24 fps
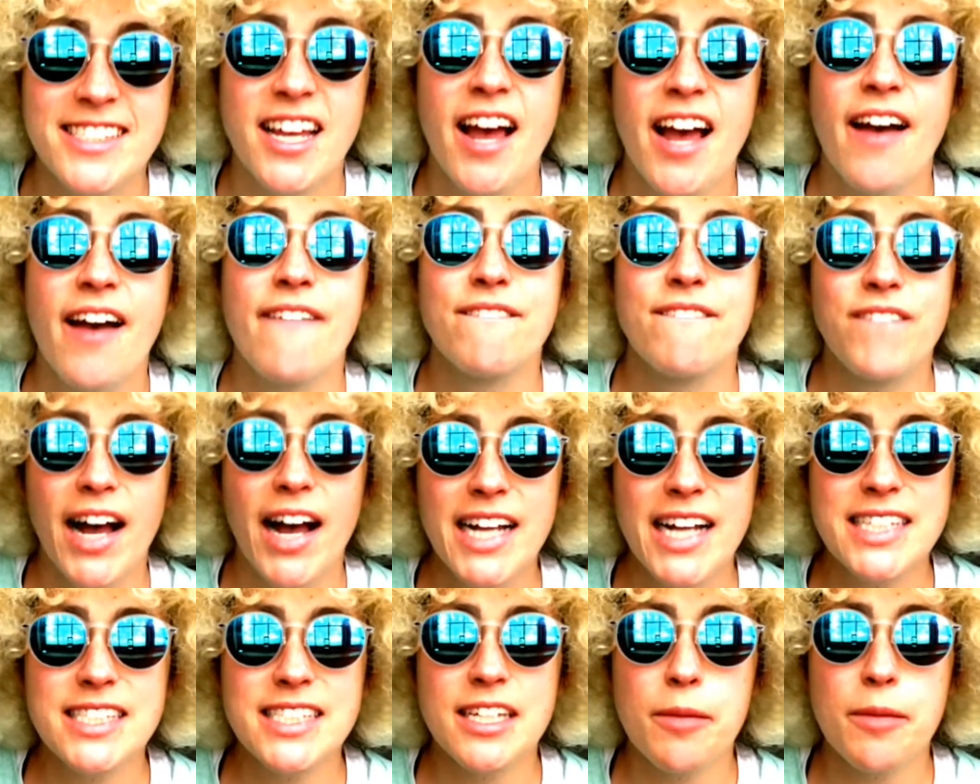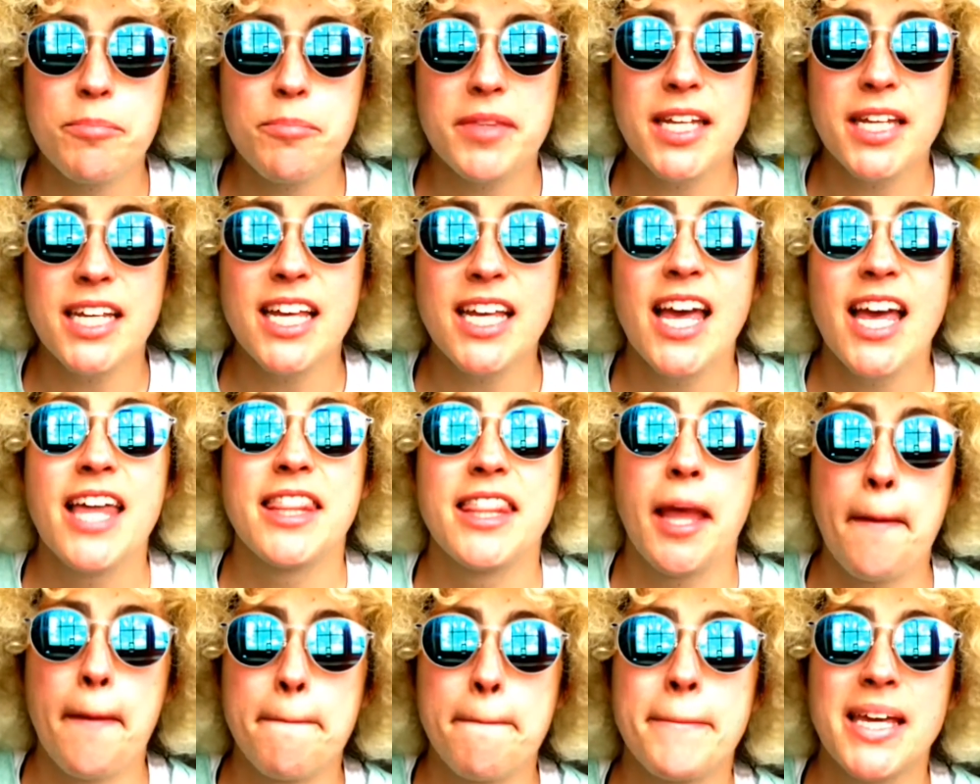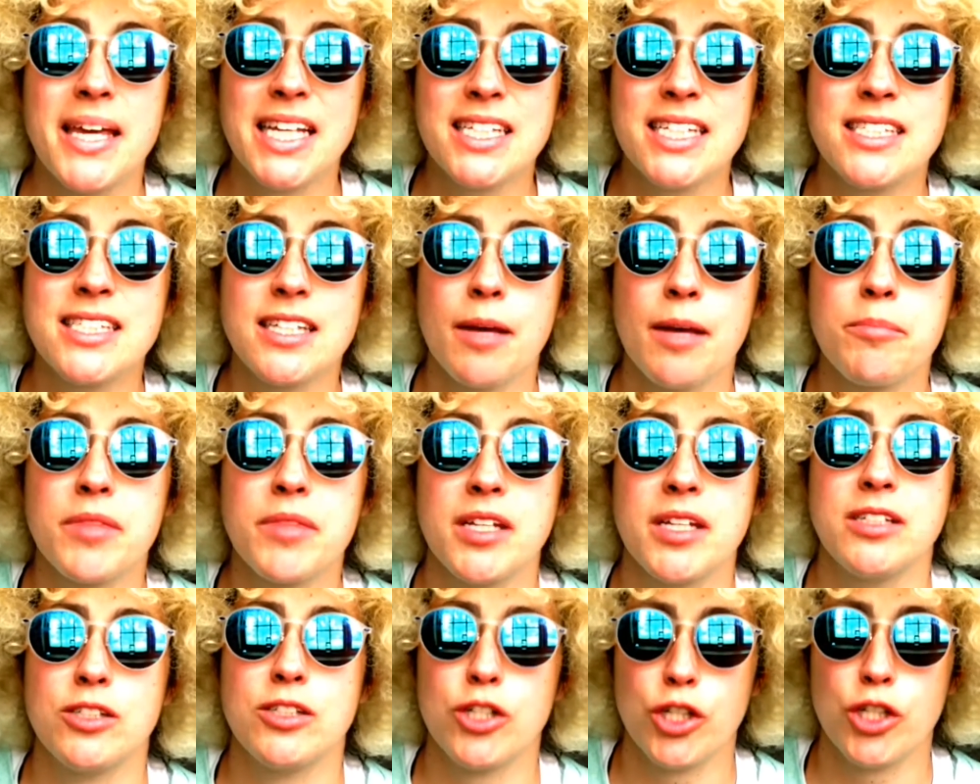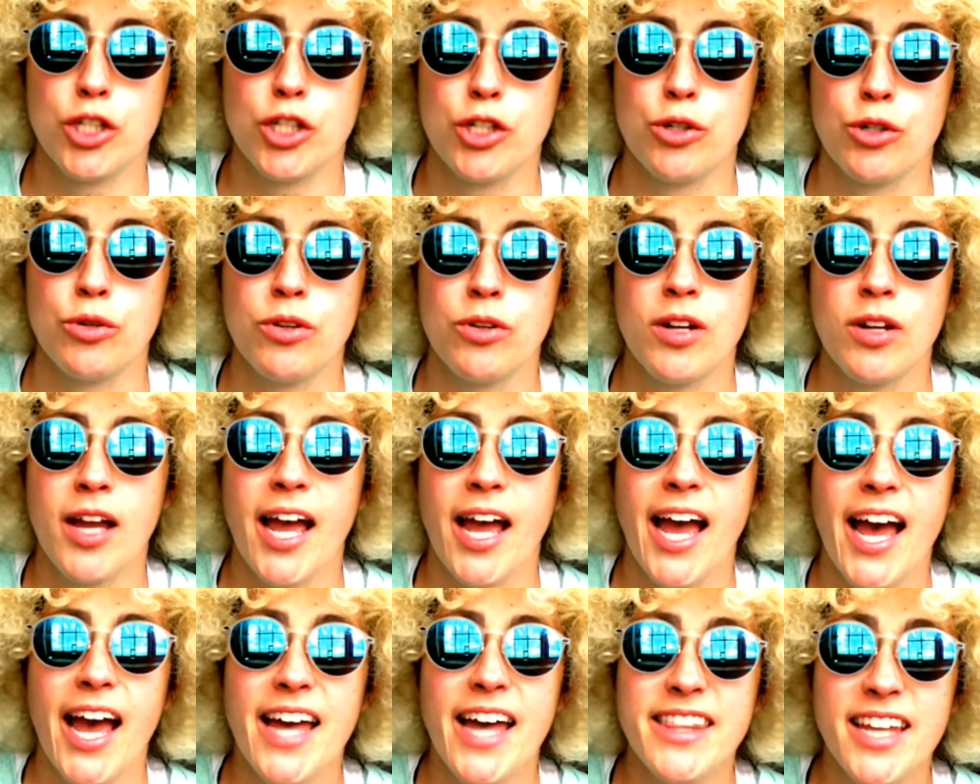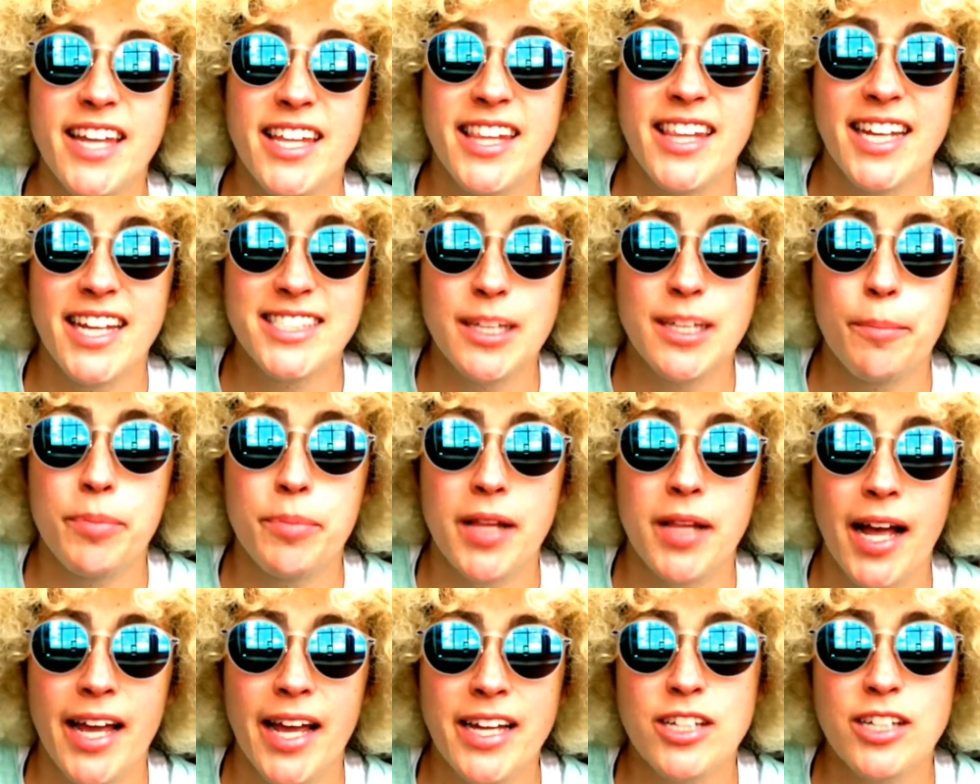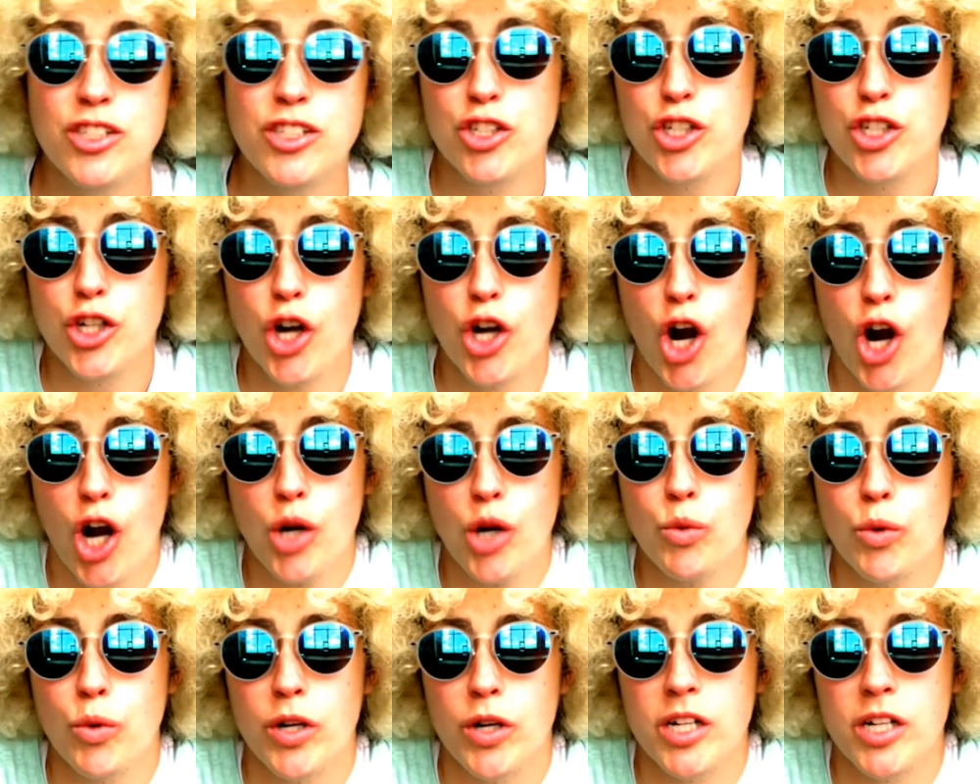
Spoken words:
Find something that means something to you, and then let's apply it to your artwork.